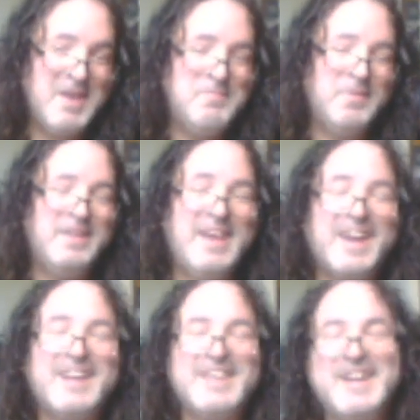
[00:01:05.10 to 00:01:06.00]
in
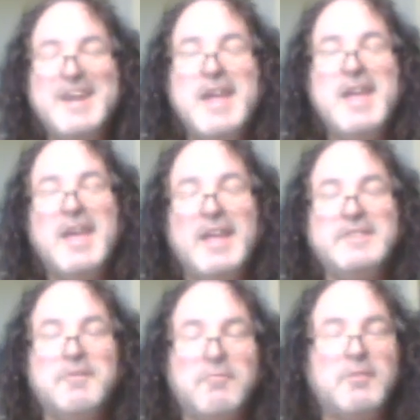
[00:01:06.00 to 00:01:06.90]
particular is a
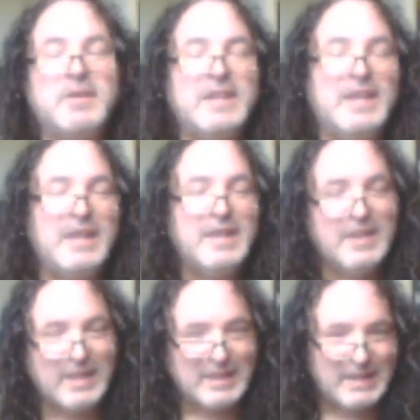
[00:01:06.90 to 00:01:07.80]
really
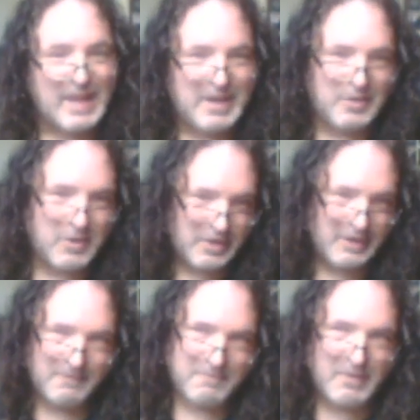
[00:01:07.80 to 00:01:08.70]

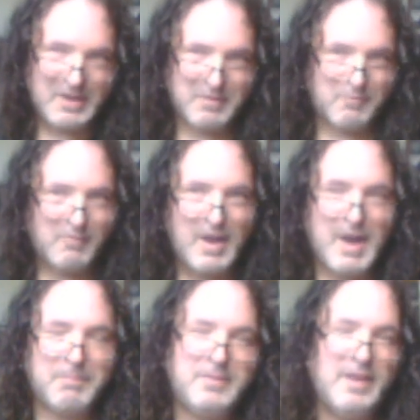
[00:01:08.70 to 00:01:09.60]
lighthearted, fun
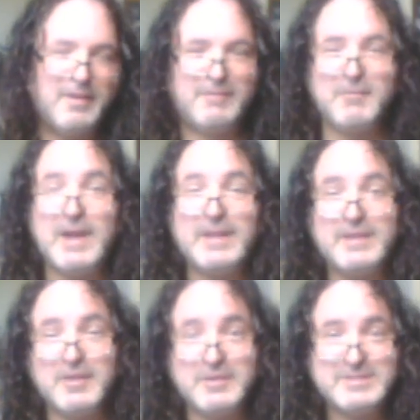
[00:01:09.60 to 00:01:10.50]
romp. Now, granted,
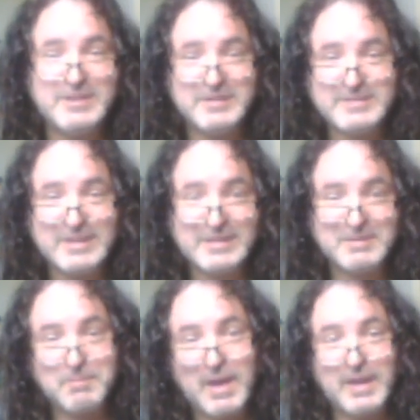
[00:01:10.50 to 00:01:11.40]
there are serious things
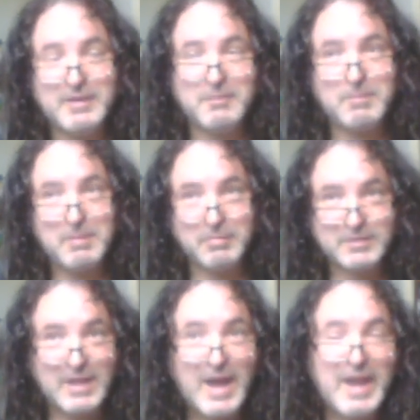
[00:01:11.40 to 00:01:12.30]
about it, to people
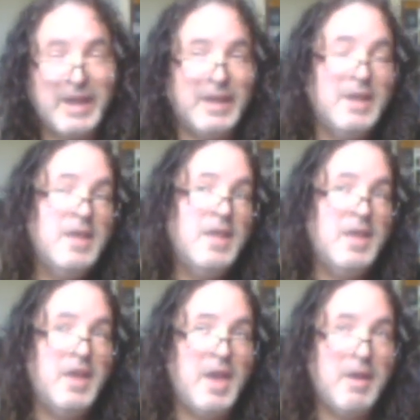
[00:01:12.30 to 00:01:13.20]
dying
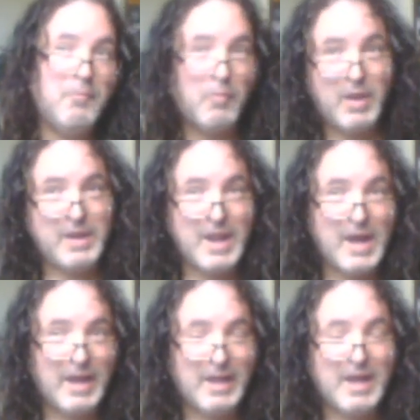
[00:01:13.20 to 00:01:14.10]
and
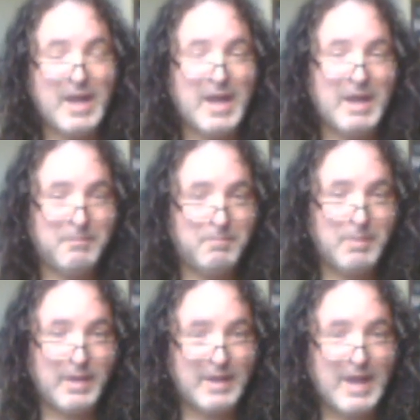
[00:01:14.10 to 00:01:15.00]
whatnot, uh,
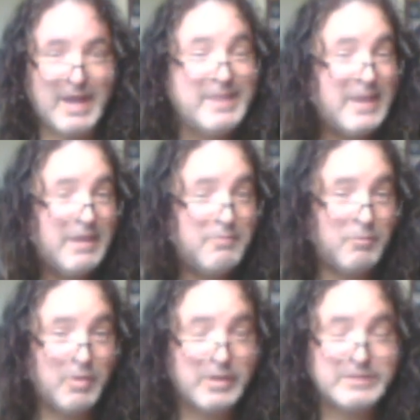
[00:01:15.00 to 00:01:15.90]
but I think it
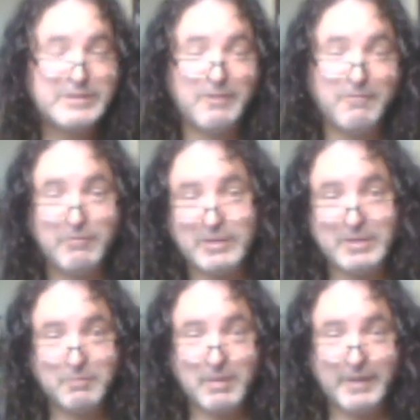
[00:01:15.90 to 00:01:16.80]
works really
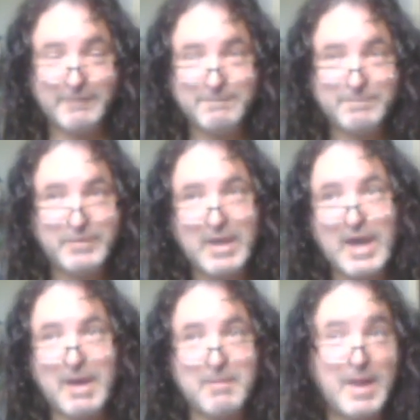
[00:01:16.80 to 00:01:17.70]
well.
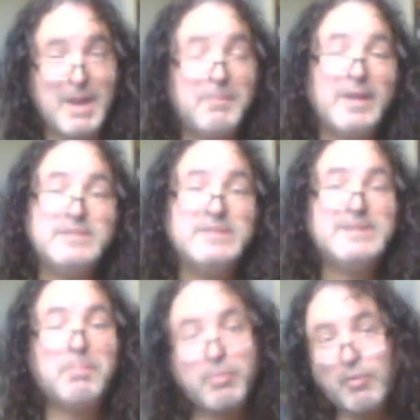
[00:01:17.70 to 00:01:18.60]
Um, and I'm actually
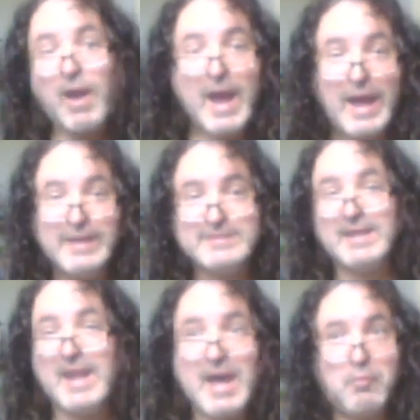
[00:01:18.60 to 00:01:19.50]
surprised at
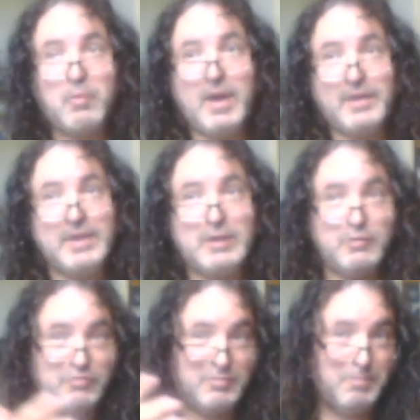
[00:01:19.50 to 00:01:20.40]
how well they
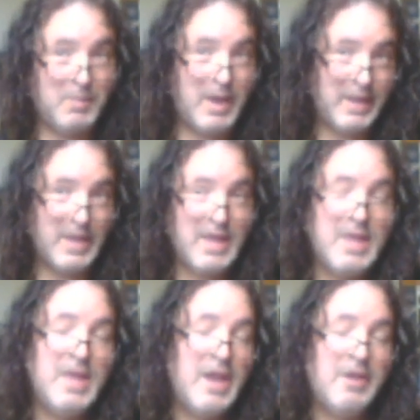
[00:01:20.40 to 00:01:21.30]
used Mudd,
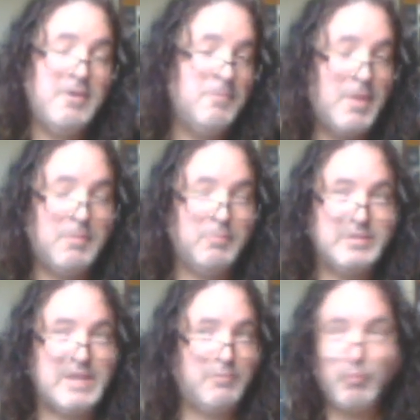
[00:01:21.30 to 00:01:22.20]
Harry Mudd, which
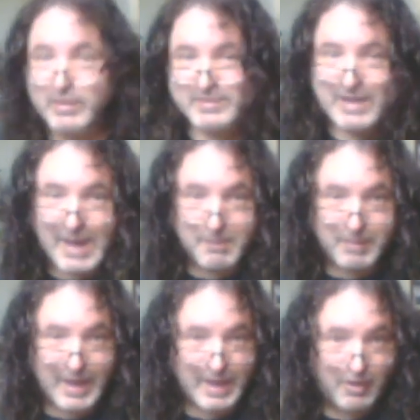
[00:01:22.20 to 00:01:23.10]
I wasn't happy
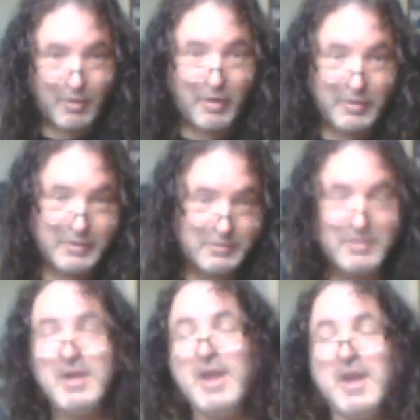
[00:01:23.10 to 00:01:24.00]
at all. You'll
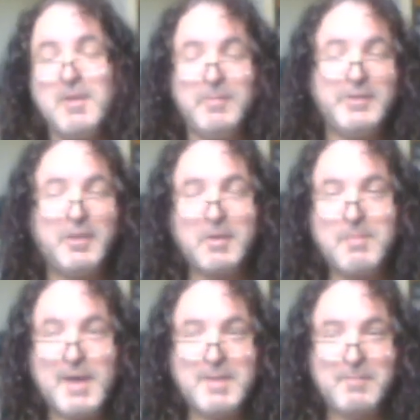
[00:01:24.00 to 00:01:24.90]
hear me talk
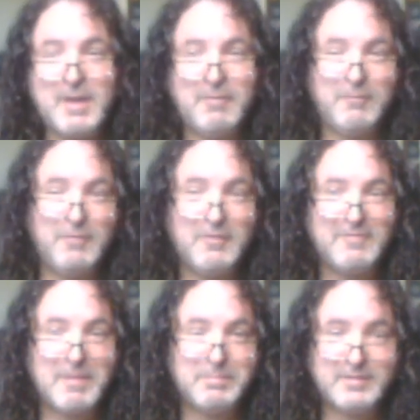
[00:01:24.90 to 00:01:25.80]
about in my review of
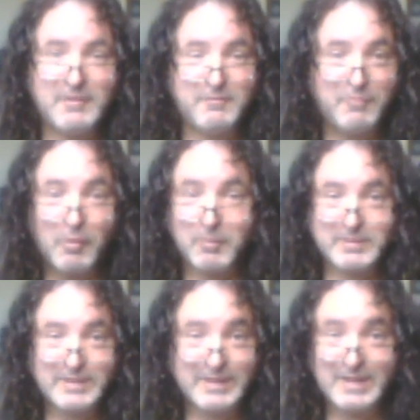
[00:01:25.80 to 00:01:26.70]
episode four, which I
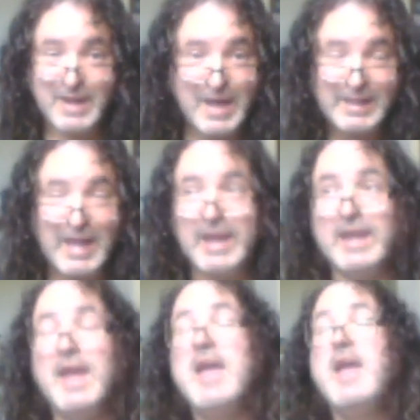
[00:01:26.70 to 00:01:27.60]
did not like.
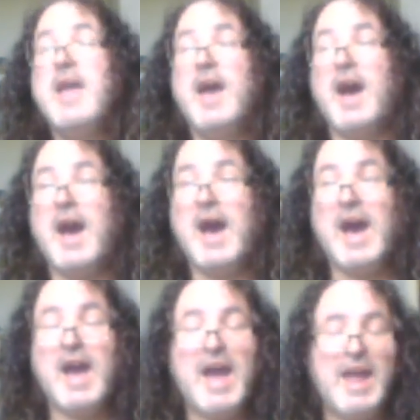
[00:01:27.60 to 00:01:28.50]
Uh,
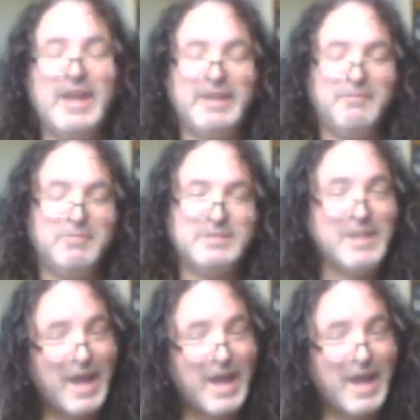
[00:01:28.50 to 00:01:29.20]
I was not